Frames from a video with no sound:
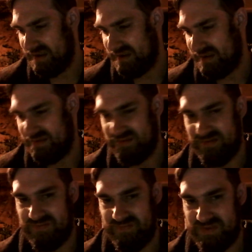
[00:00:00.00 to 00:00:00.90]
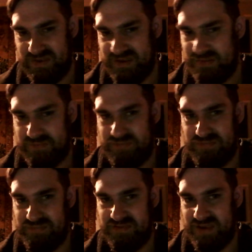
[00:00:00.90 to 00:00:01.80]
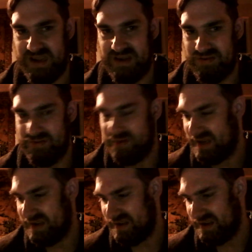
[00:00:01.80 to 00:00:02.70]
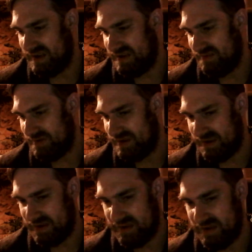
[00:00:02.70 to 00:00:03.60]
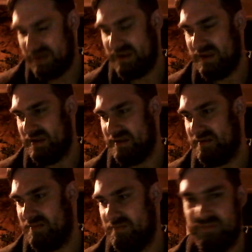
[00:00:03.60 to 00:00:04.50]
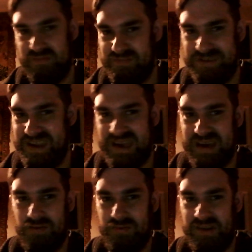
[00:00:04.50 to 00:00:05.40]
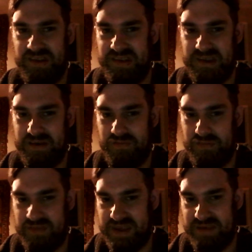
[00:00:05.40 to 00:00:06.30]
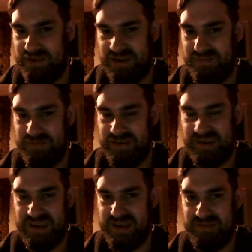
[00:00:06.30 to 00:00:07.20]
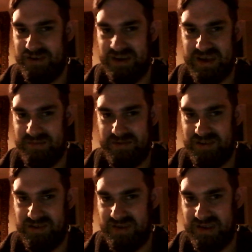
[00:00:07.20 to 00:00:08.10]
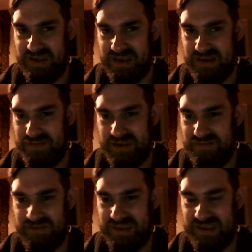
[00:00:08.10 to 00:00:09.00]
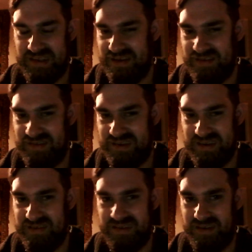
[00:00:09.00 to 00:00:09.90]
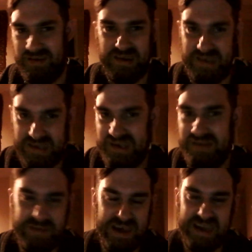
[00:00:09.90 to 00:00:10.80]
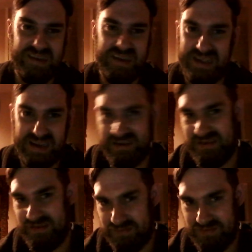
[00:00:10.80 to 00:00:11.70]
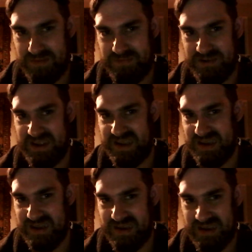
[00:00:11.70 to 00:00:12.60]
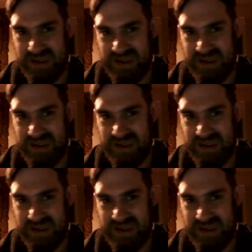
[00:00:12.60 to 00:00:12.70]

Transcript: So it's a pretty cool ending anyway. But yeah, all the stuff with them and the museum I absolutely loved. It was so like cinematic and gripping, and